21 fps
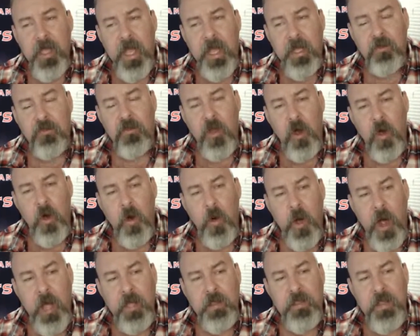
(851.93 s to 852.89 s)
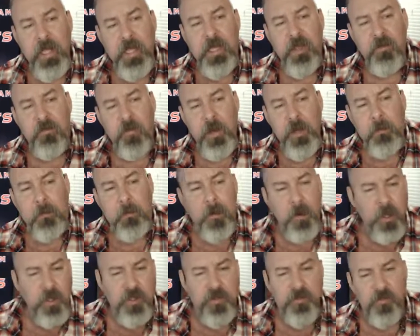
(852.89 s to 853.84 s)
And so I think if we
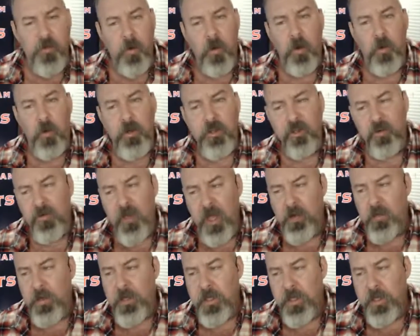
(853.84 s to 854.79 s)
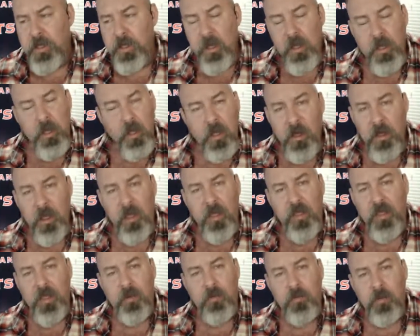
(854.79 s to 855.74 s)
push forward, just like we did,
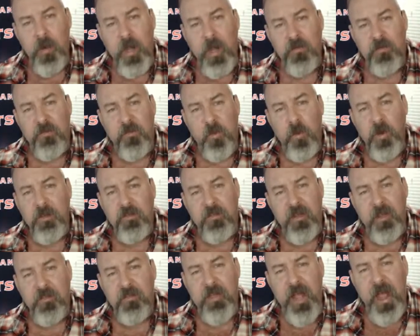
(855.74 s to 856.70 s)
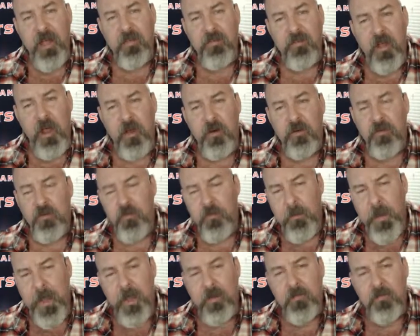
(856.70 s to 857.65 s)
another thing, raised $46,000 over
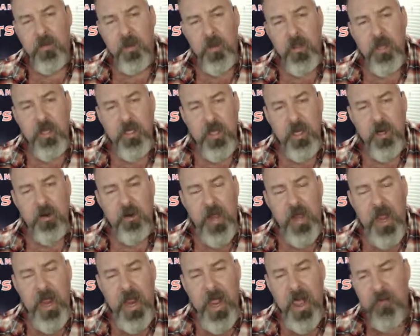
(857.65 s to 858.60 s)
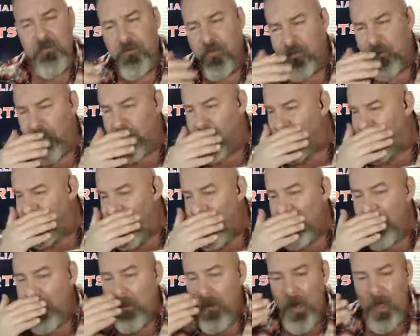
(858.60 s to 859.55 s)
the past year and a half on the
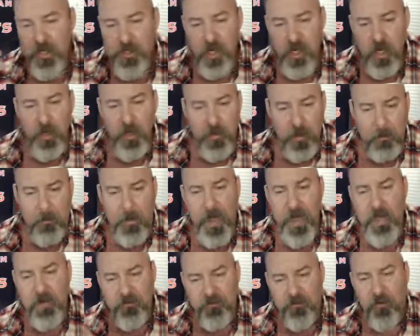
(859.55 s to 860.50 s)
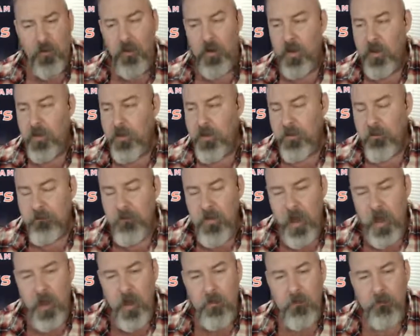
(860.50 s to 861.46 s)
GoFundMe page that paid for,
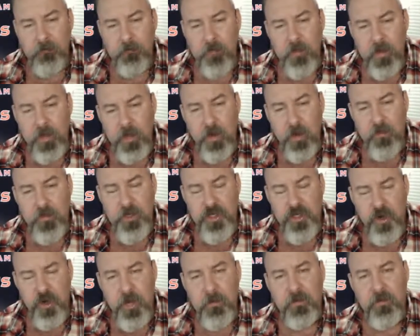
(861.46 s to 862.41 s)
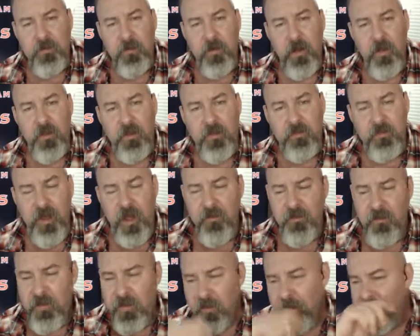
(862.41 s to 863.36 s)
the trips and all this
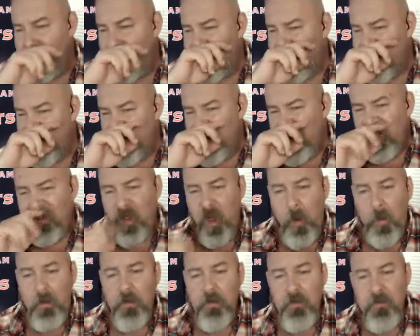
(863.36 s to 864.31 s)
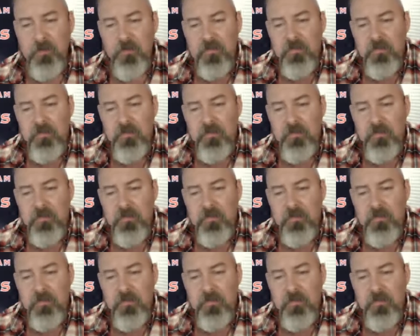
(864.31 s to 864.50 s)
stuff. So